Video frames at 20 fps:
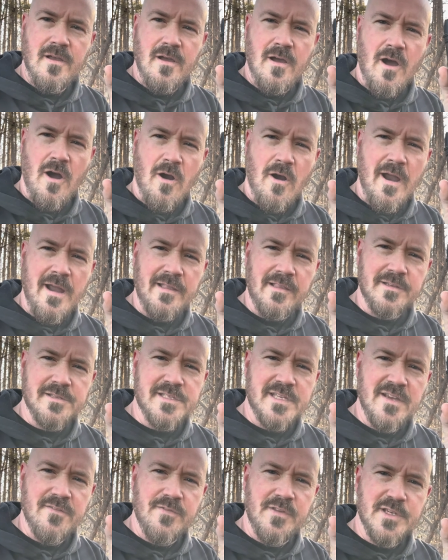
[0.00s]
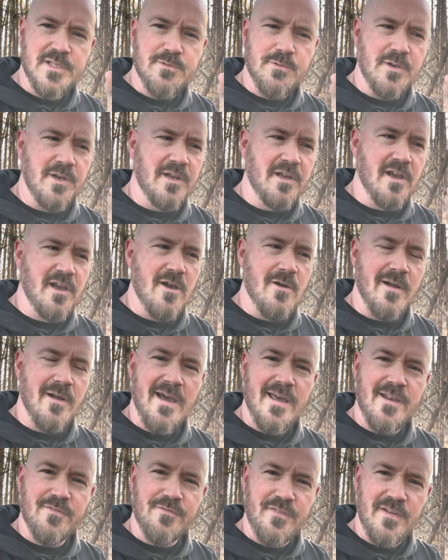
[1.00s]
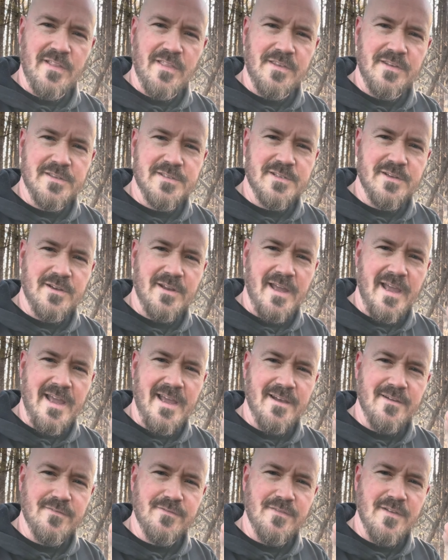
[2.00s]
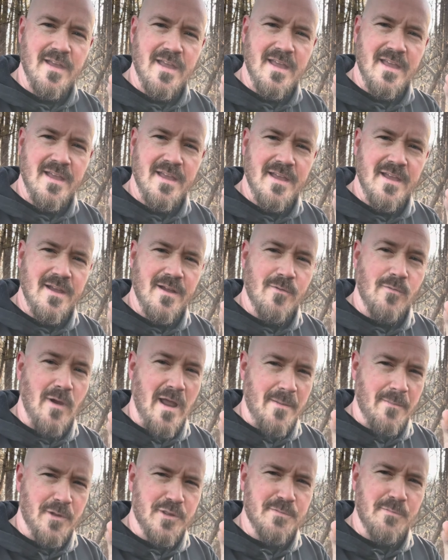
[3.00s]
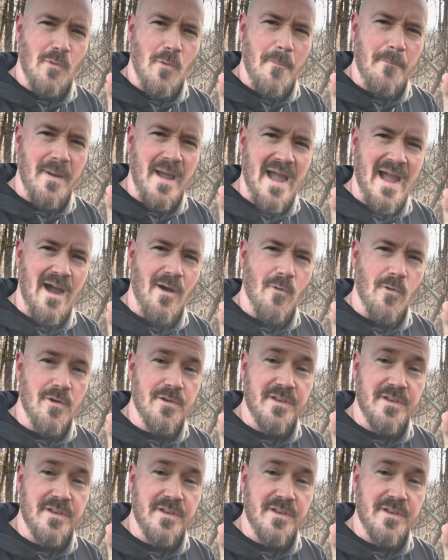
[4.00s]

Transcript: All right, let's give this one a go. I got a feeling it's gonna have right much more power.